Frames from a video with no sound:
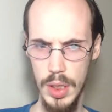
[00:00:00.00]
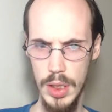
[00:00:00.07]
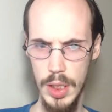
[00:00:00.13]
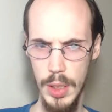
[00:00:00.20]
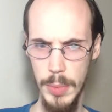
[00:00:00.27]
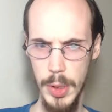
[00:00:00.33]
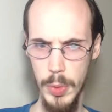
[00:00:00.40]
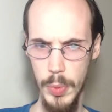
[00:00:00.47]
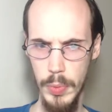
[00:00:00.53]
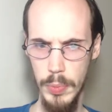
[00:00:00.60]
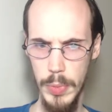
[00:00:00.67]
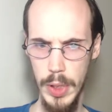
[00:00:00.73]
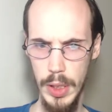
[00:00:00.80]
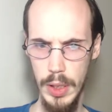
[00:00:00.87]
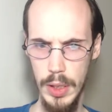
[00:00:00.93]
Something
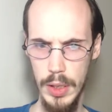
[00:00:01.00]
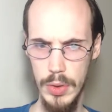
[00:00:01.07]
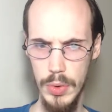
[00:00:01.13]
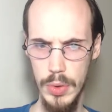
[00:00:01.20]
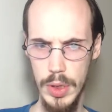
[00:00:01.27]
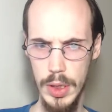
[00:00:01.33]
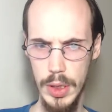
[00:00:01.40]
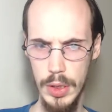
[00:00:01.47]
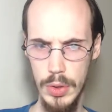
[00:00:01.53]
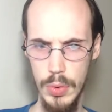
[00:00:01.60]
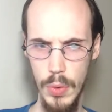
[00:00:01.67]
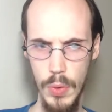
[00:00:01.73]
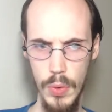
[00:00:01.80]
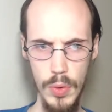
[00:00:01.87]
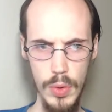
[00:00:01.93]
with me is losing
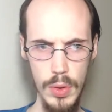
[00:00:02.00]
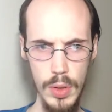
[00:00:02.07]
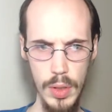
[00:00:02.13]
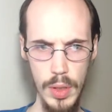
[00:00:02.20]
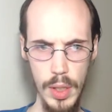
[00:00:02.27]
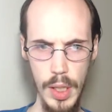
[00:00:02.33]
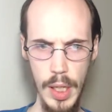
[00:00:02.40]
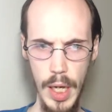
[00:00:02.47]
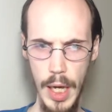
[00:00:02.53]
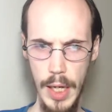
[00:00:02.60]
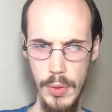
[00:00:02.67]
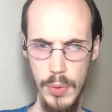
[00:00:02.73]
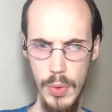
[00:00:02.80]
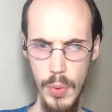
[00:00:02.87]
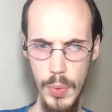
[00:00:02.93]
control.
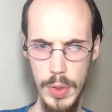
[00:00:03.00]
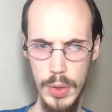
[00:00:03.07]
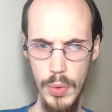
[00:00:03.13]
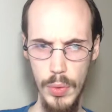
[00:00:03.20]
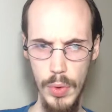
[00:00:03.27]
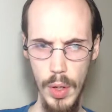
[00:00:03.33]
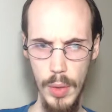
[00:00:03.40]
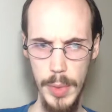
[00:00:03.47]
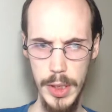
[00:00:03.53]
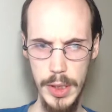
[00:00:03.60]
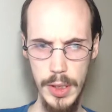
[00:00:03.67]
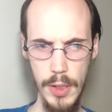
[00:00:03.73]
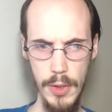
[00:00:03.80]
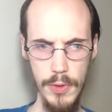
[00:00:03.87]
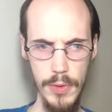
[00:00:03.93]
I don't know what's going on
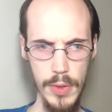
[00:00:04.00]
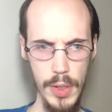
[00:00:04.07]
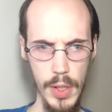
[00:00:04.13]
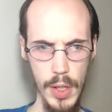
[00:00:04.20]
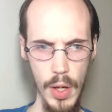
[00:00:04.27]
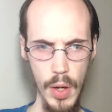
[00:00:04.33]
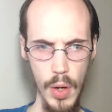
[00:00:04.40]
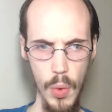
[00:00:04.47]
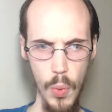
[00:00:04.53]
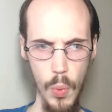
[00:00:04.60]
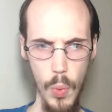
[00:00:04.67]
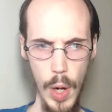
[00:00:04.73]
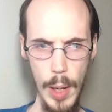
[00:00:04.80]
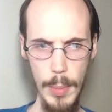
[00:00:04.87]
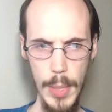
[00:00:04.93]
myself.
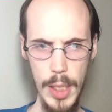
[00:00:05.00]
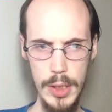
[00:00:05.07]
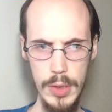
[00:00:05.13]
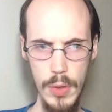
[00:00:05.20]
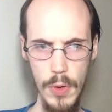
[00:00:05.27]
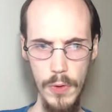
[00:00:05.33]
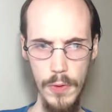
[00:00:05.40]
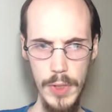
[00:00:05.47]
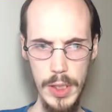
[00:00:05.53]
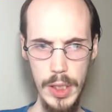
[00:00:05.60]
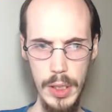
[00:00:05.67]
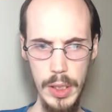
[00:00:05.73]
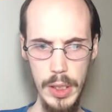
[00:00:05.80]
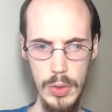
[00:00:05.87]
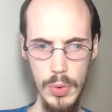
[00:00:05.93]
Why am I so
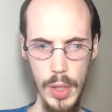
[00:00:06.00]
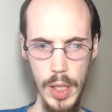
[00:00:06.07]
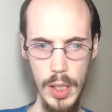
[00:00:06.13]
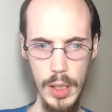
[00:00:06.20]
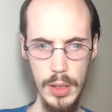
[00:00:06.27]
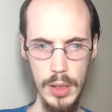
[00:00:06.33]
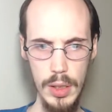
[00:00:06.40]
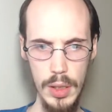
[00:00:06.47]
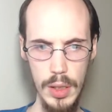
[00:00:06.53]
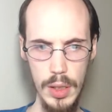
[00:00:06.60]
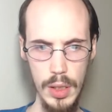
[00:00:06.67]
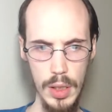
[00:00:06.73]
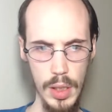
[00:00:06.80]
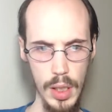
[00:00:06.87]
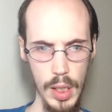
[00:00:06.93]
physically drained?
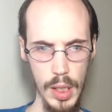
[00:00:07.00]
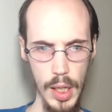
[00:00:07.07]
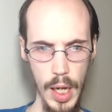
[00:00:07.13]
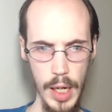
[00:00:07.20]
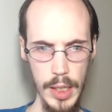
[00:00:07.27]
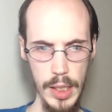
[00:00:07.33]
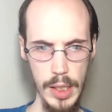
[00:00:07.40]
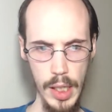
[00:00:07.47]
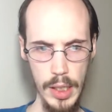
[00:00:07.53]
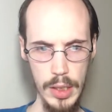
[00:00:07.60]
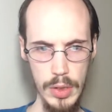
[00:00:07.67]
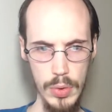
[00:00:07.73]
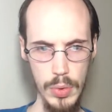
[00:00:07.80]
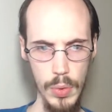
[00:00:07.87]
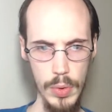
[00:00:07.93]
I cannot
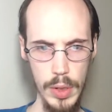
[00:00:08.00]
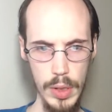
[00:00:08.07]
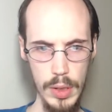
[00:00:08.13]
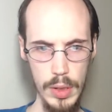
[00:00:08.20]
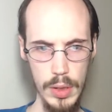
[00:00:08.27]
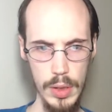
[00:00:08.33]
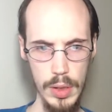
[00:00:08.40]
control it.